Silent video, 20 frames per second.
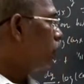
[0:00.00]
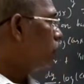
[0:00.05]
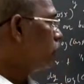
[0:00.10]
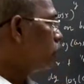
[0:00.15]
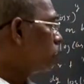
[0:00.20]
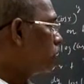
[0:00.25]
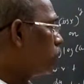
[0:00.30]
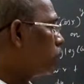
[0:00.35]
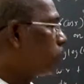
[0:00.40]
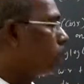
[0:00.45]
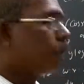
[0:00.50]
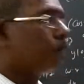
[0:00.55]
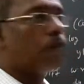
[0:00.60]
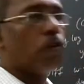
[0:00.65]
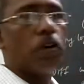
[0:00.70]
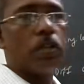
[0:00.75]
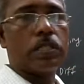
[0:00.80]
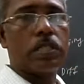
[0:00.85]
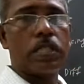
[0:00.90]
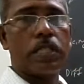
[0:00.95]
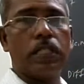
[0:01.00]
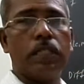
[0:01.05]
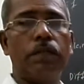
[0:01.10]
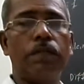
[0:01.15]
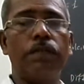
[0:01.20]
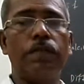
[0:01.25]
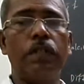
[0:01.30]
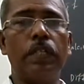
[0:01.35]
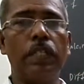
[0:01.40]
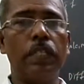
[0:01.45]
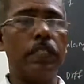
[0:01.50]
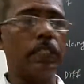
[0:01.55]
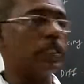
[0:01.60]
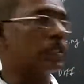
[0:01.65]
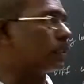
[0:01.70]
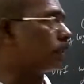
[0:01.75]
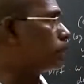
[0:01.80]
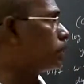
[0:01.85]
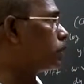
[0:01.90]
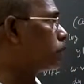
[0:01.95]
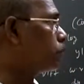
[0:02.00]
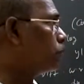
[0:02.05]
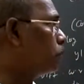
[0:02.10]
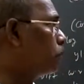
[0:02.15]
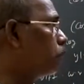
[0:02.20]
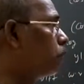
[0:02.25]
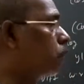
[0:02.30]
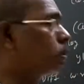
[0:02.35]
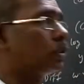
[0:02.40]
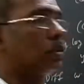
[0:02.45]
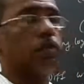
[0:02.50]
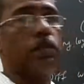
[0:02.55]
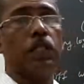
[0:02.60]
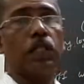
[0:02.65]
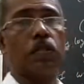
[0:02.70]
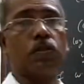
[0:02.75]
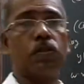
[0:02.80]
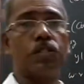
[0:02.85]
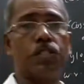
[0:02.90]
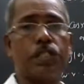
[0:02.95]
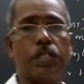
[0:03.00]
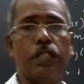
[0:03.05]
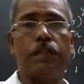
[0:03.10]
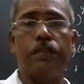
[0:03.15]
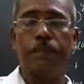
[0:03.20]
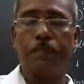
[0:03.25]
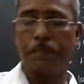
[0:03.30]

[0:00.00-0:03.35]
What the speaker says: So keep watching, we will discuss one more similar question.